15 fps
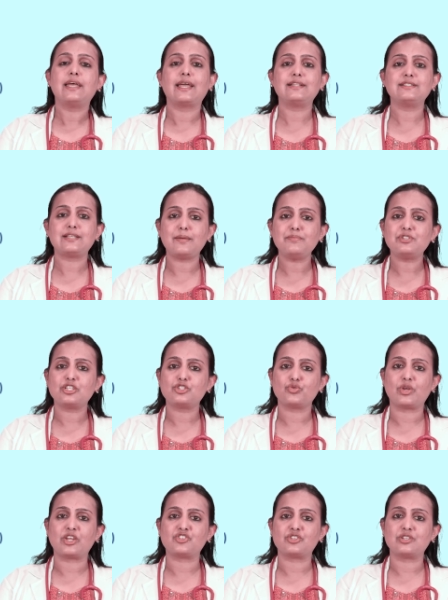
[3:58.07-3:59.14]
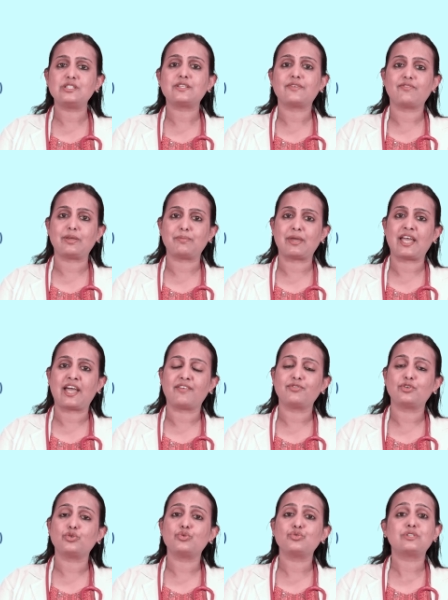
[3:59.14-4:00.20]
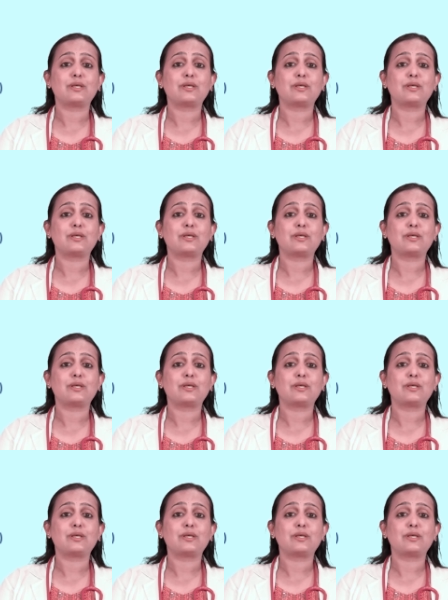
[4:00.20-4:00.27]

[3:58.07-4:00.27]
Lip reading: In some situations, we may have to do